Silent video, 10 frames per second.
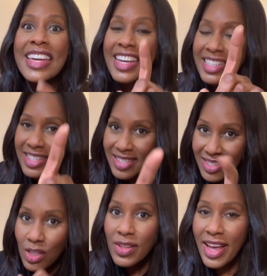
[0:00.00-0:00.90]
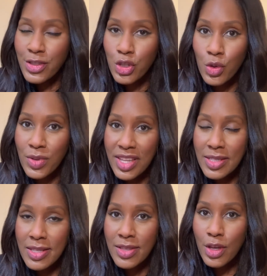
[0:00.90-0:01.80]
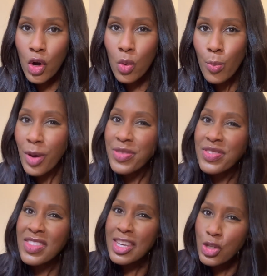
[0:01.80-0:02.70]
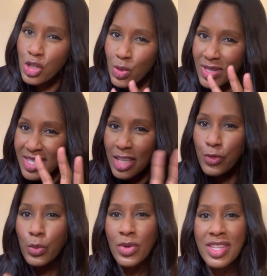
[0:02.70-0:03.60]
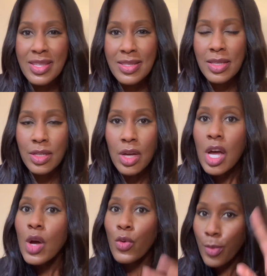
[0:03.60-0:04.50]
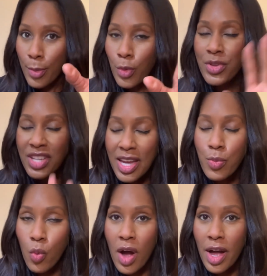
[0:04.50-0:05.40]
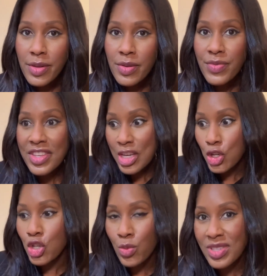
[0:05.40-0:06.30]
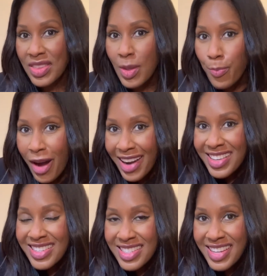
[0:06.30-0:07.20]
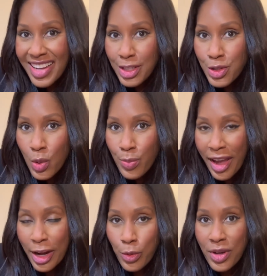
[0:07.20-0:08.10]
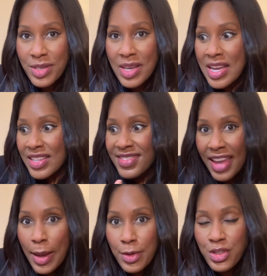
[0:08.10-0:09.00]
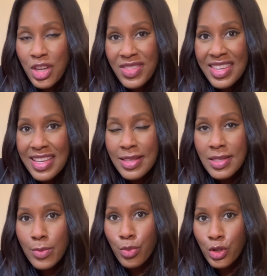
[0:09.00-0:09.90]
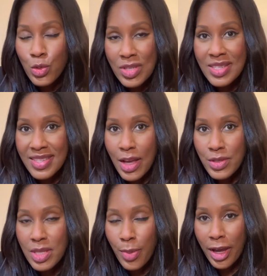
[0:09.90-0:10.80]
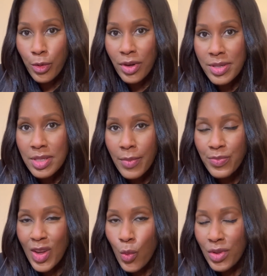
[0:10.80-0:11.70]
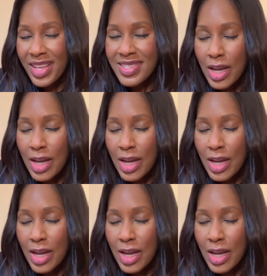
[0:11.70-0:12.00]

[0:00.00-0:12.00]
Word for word: It still has to do with insulin though, but the issue is different with insulin. Remember with type 1, the issue is that the body has attacked its own pancreas, damaging the insulin producing cells in the pancreas. Well, that's